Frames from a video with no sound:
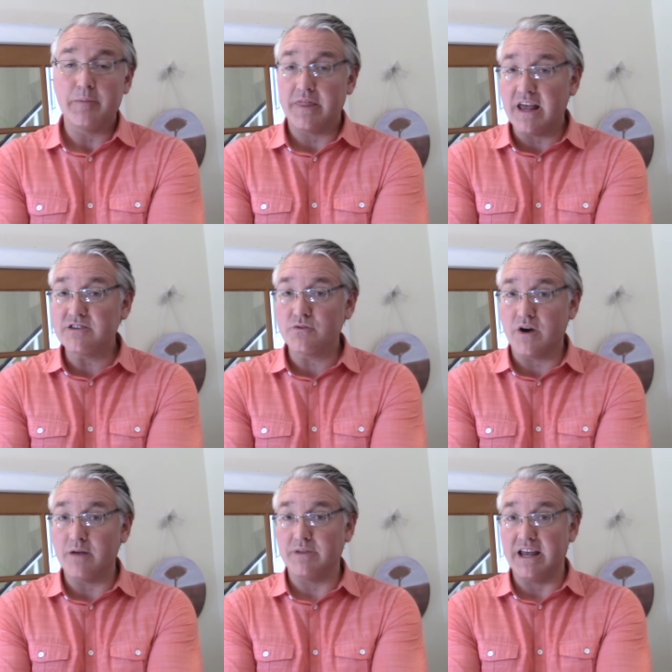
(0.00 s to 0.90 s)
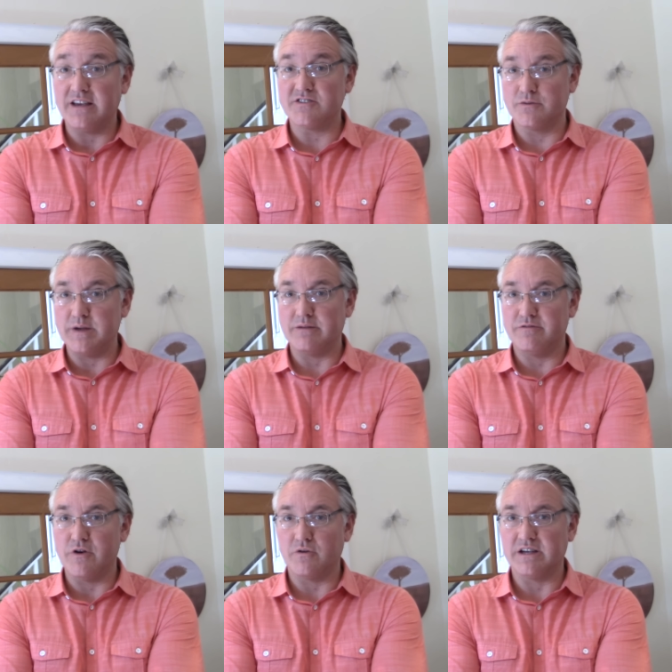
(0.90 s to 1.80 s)
and that's where i'm laser beam
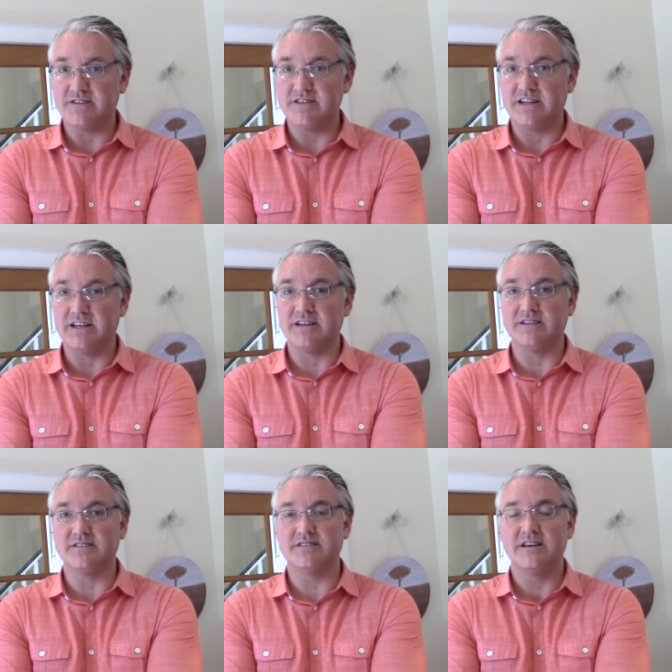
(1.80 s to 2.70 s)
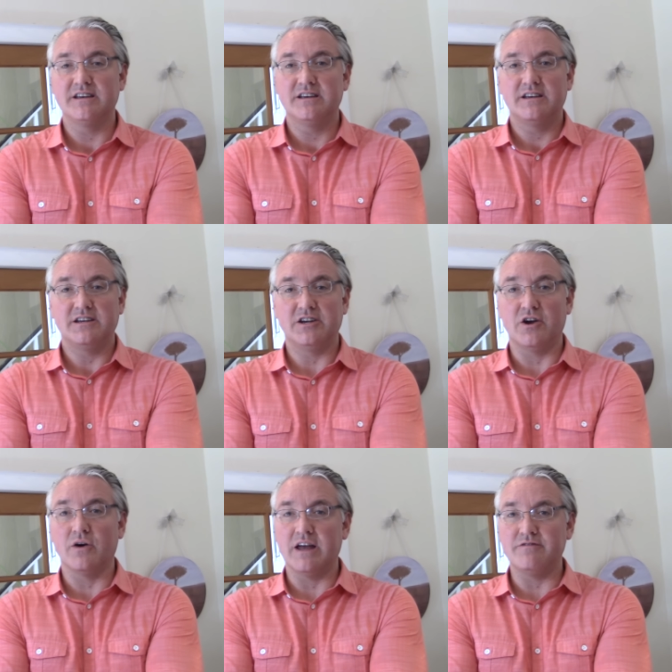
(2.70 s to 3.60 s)
focused is you
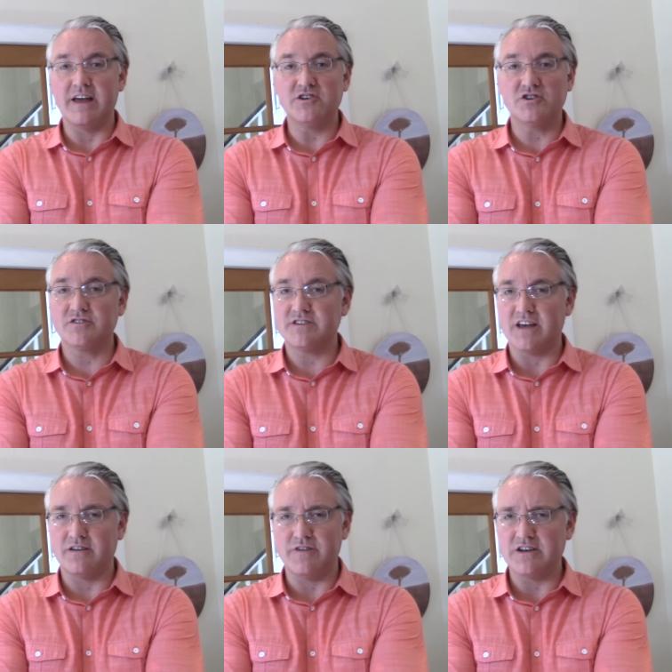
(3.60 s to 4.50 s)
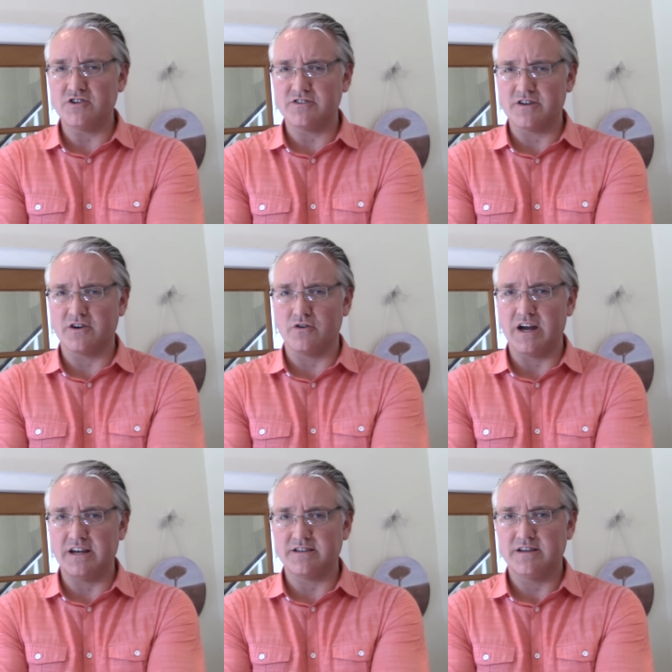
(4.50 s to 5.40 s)
know adventures adventures are
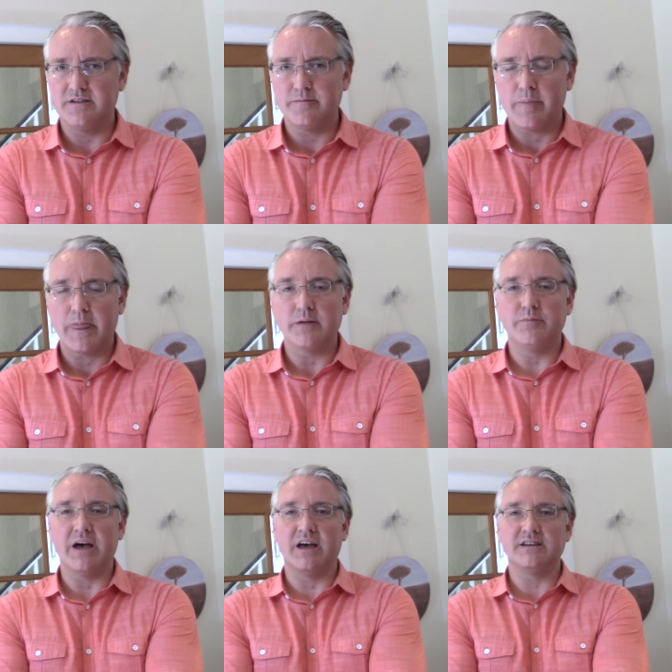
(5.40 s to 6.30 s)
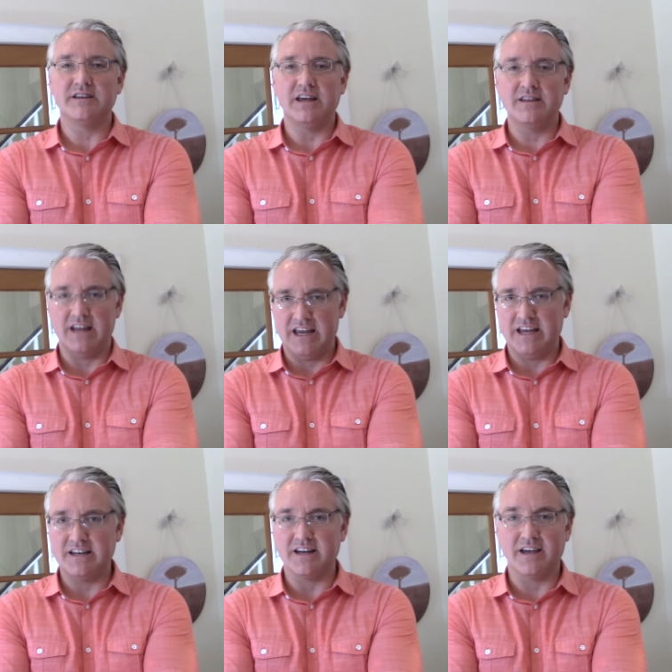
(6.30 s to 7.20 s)
great but in the
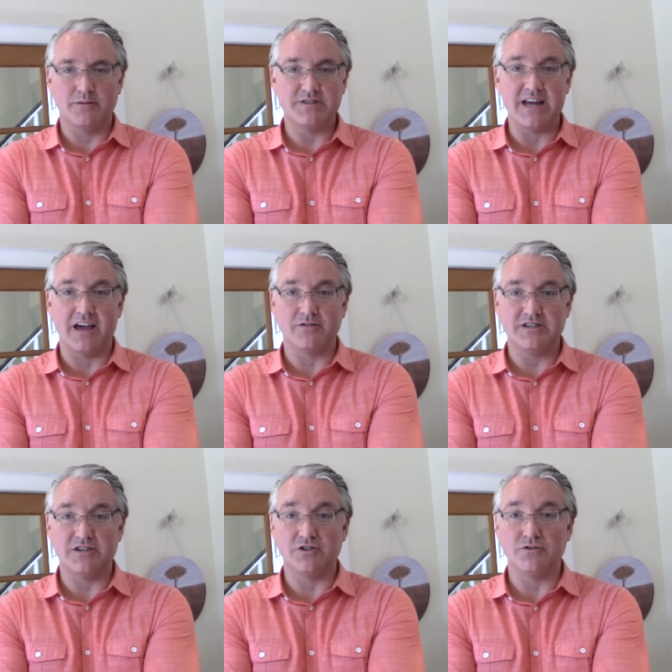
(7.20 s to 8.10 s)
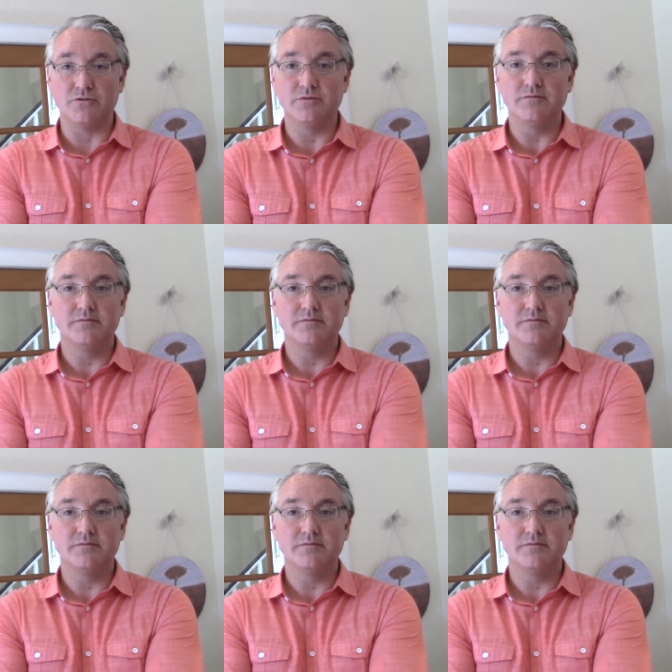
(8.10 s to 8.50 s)
end it comes down to